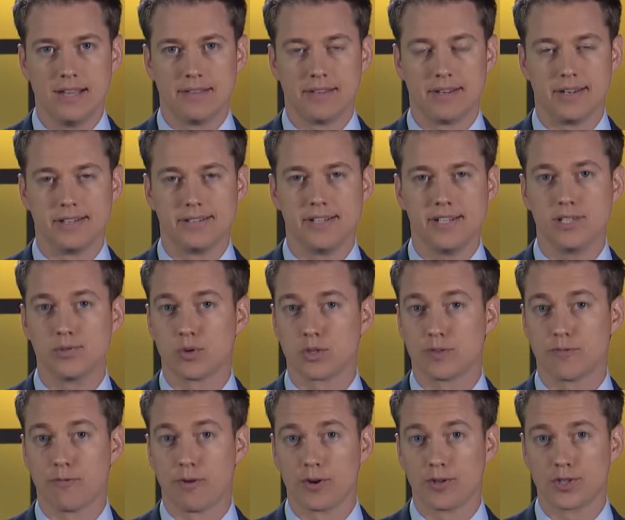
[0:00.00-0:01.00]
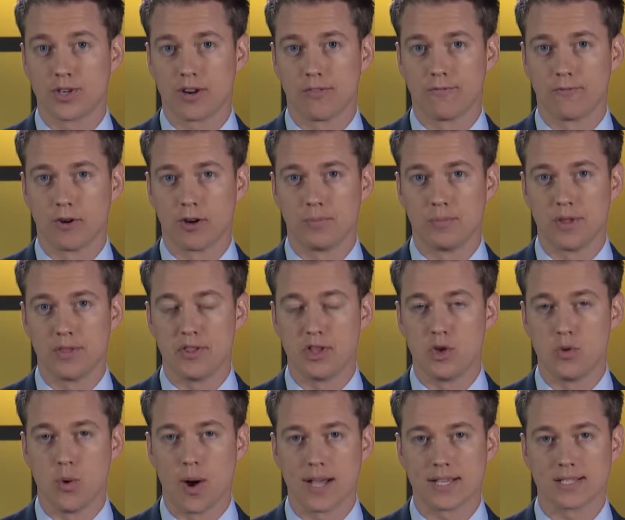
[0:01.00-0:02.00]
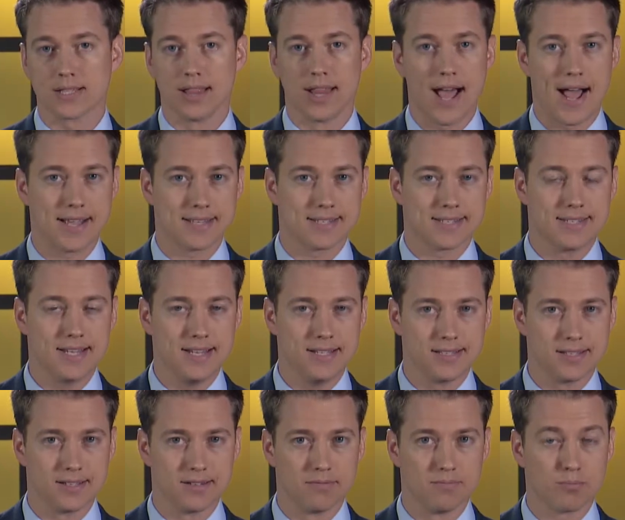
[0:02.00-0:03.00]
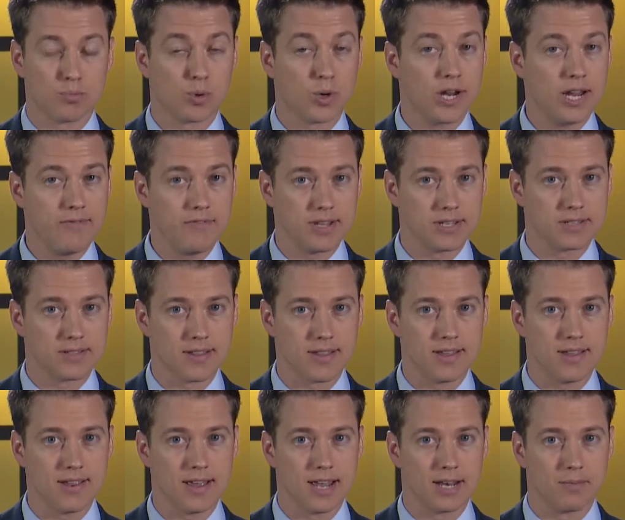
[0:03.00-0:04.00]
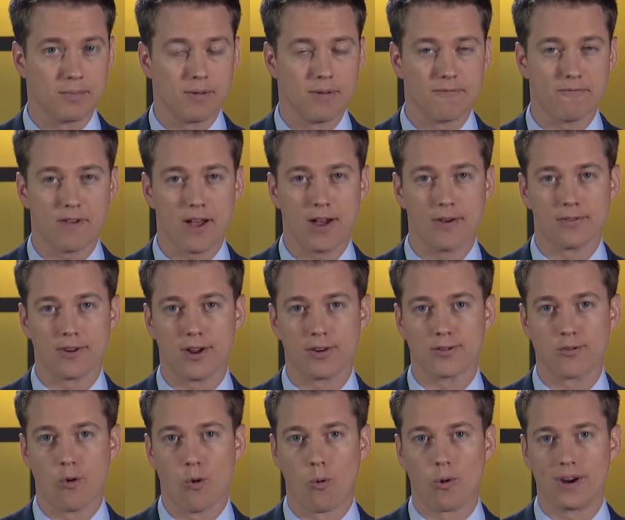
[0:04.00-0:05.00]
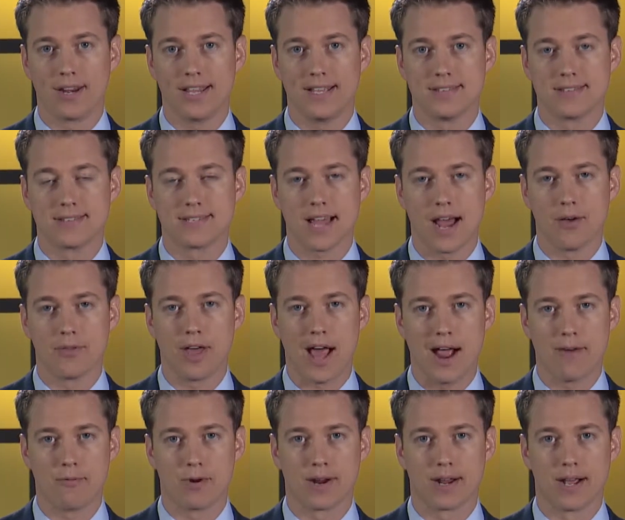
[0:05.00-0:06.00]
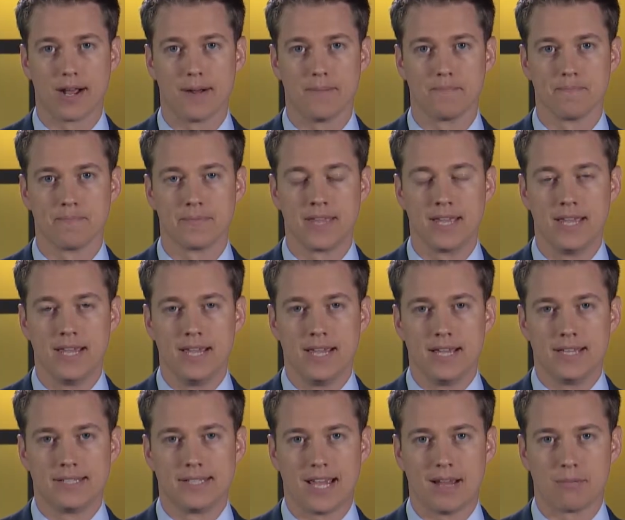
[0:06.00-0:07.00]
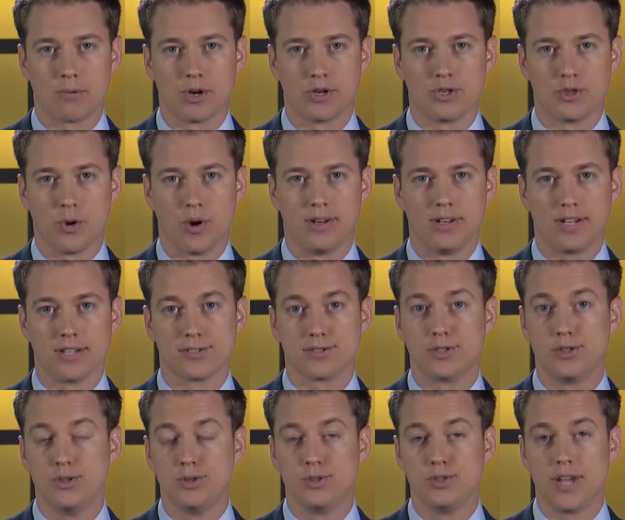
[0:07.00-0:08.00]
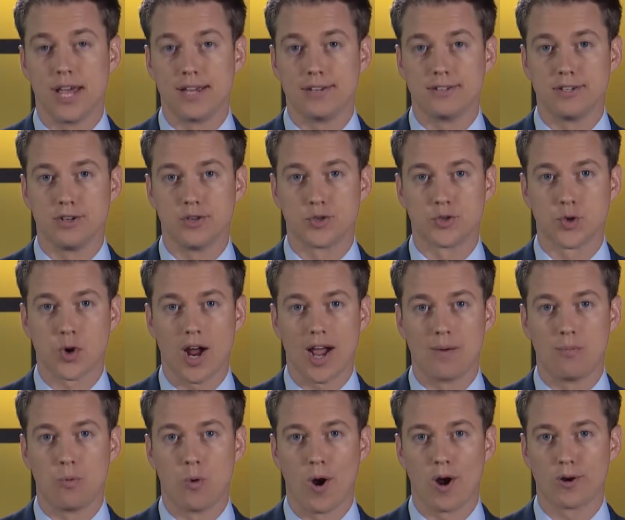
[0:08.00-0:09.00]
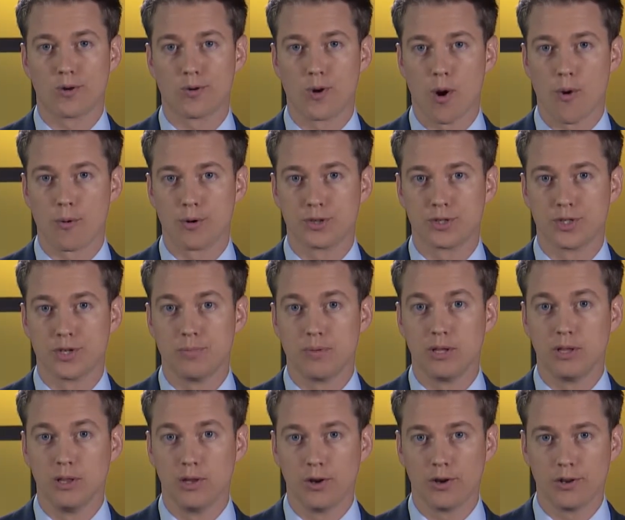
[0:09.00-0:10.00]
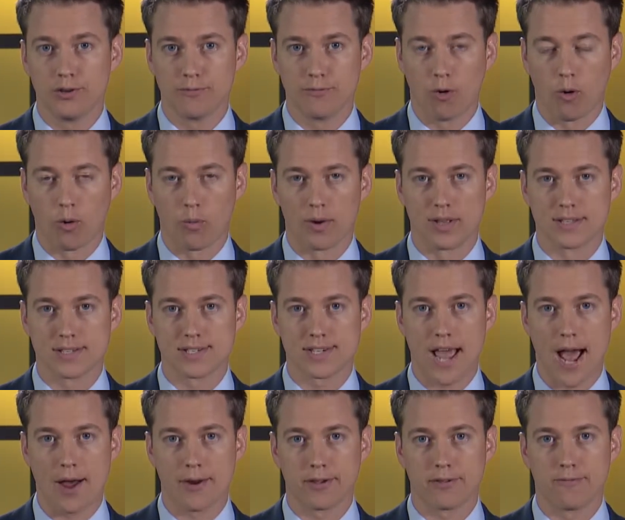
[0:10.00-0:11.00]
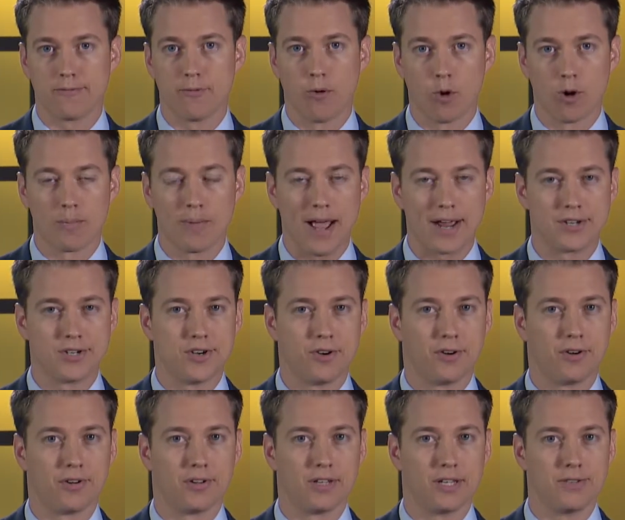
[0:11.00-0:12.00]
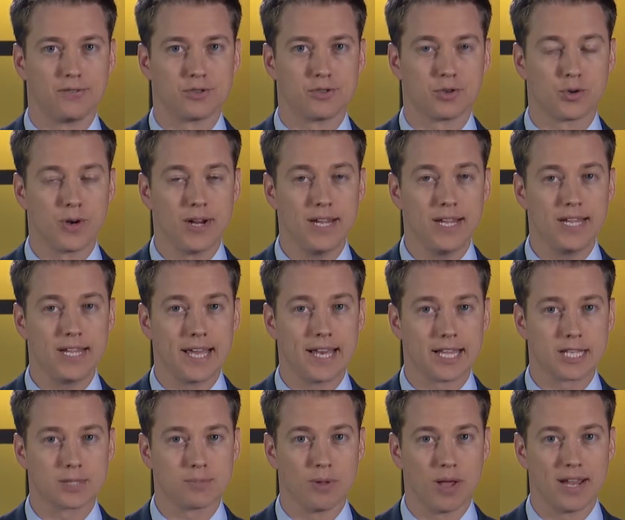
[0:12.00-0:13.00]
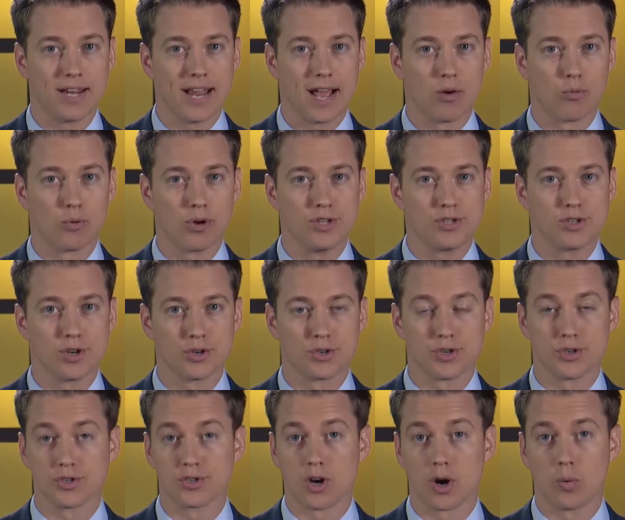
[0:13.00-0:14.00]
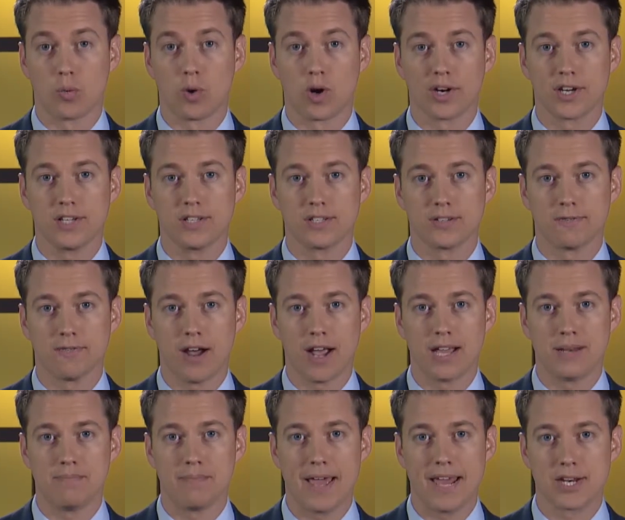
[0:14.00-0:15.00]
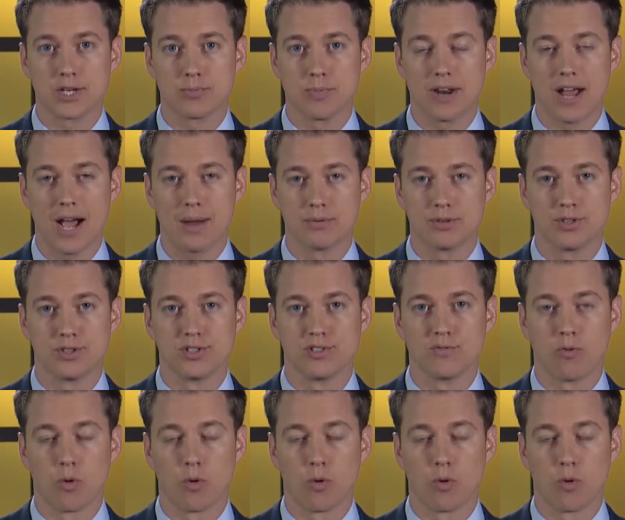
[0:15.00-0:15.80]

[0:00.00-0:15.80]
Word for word: The disease was first confirmed in the U.S. last season. Previously, it had been found on corn in South Africa. Tamara joined us Tuesday to describe what growers should be looking for when scouting for bacterial leaf streak and explain how researchers are working to find management options